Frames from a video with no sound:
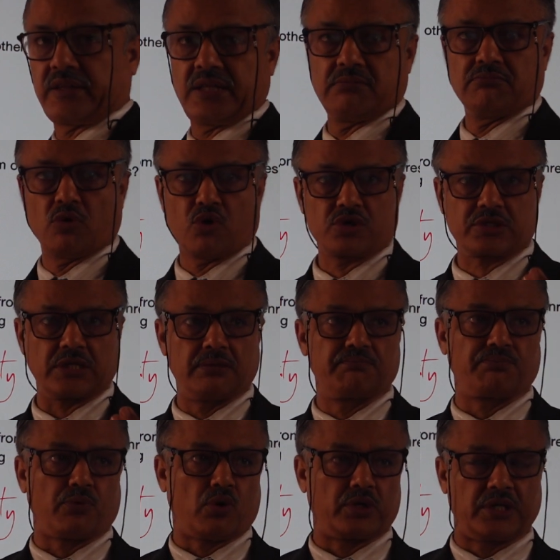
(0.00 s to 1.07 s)
the most
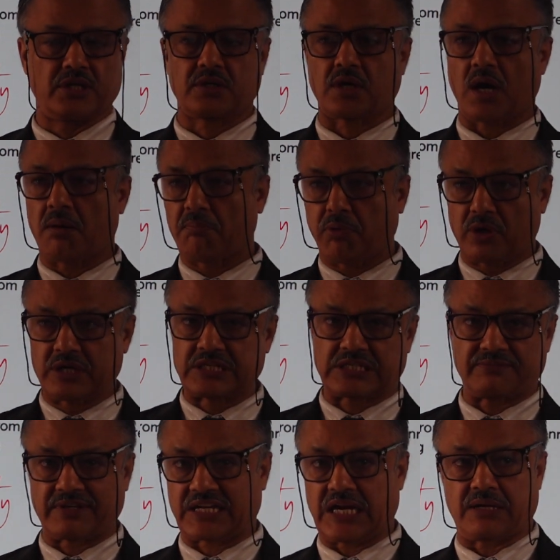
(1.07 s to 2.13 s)
important components
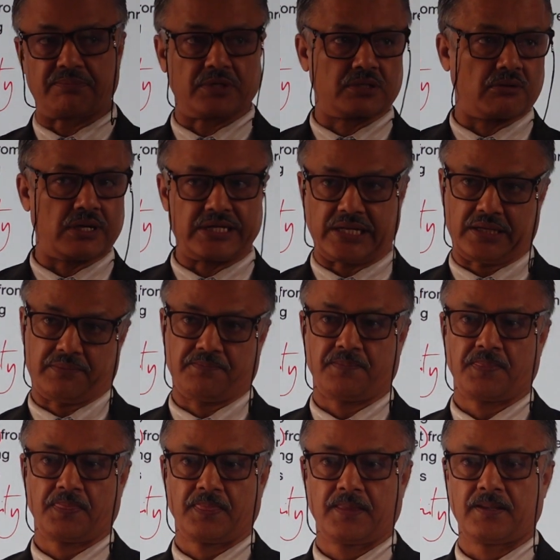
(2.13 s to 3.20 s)
of academic writing,
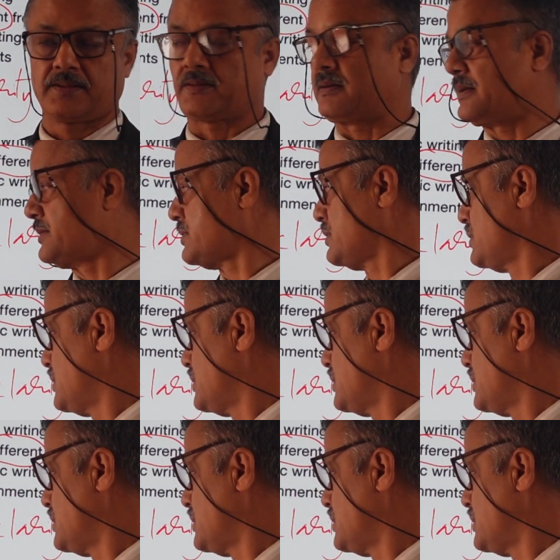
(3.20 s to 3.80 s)
right?